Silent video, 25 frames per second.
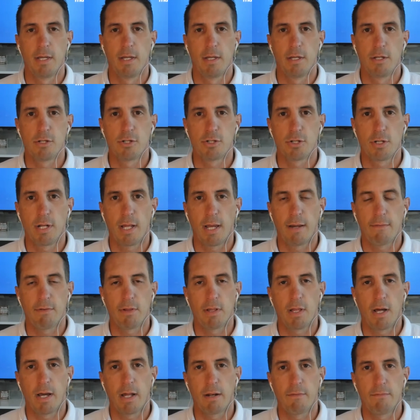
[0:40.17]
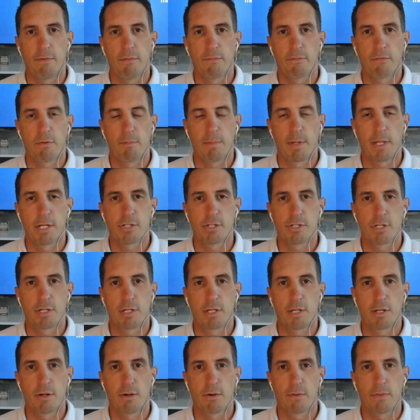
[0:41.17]
should have a lot of information
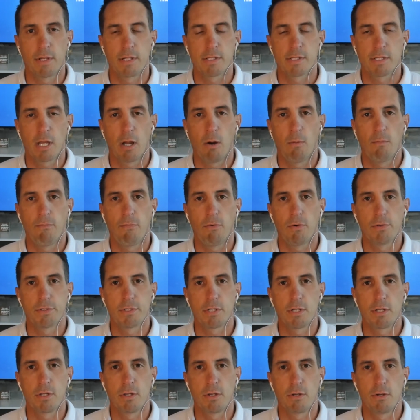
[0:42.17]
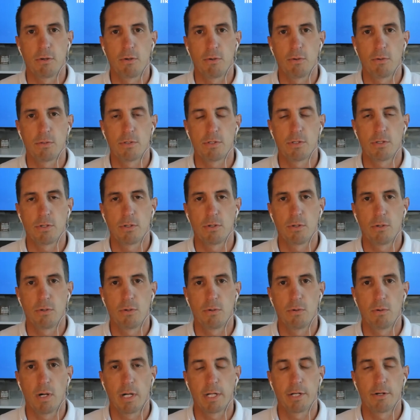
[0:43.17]
here that's helpful to you
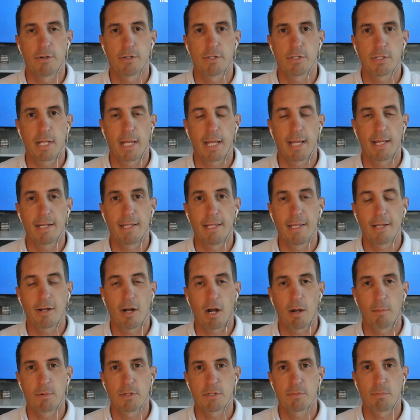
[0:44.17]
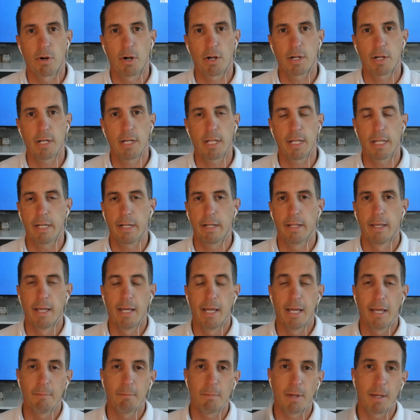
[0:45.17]
to understand e-commerce marketing, and
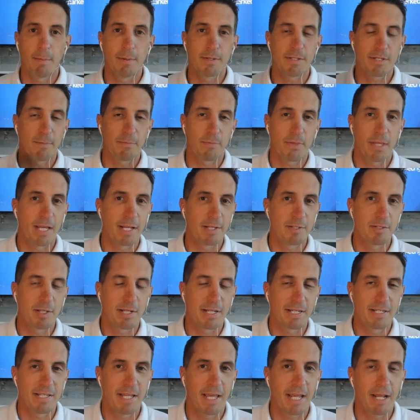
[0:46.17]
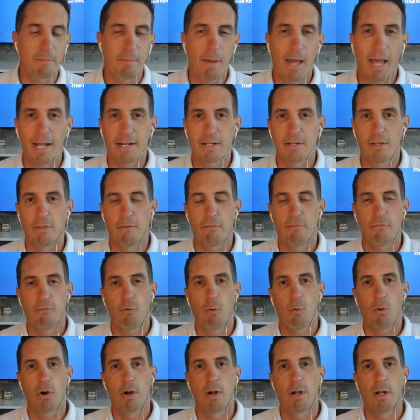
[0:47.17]
maybe some things you can take back to the
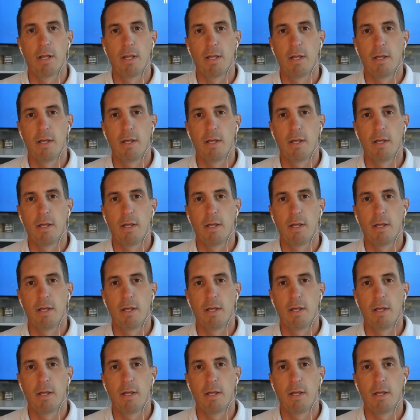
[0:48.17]
fort